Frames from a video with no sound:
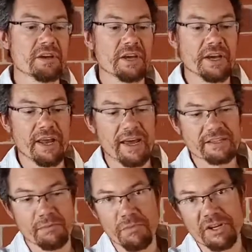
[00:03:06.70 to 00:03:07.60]
It
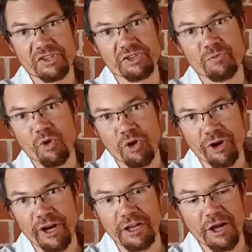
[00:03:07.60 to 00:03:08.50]
has a much
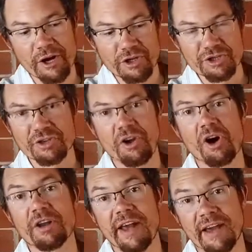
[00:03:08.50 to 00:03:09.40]
more enlarged
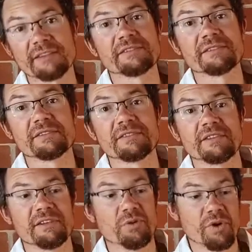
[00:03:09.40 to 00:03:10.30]
caudex,
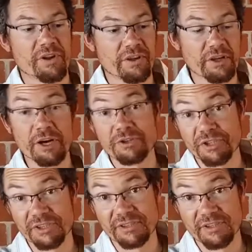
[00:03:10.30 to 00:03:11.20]
one of the
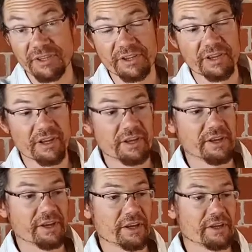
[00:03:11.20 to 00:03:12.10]
largest in
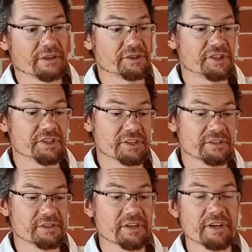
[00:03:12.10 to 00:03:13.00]
the
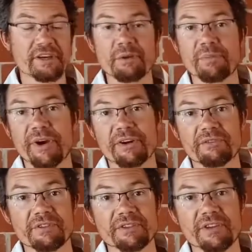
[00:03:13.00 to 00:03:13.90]
genus,
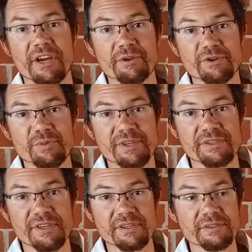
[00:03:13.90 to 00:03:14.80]
comparatively to the other
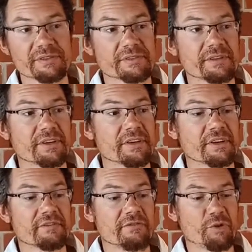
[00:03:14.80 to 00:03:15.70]
species,
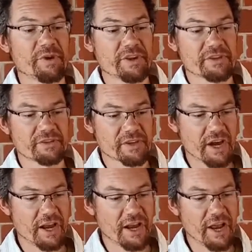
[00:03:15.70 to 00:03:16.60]
forming this
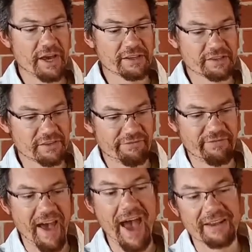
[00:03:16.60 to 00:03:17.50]
kind of nice
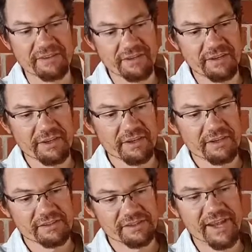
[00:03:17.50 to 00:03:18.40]
fat
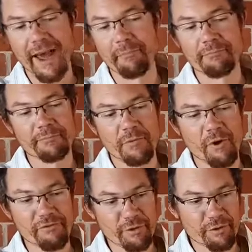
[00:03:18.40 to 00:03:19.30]
stem
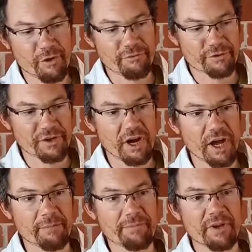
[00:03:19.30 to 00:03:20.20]
over
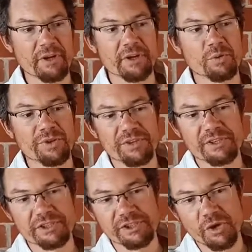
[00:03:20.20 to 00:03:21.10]
time, with
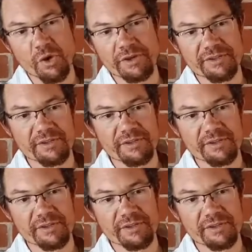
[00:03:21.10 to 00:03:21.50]
these short,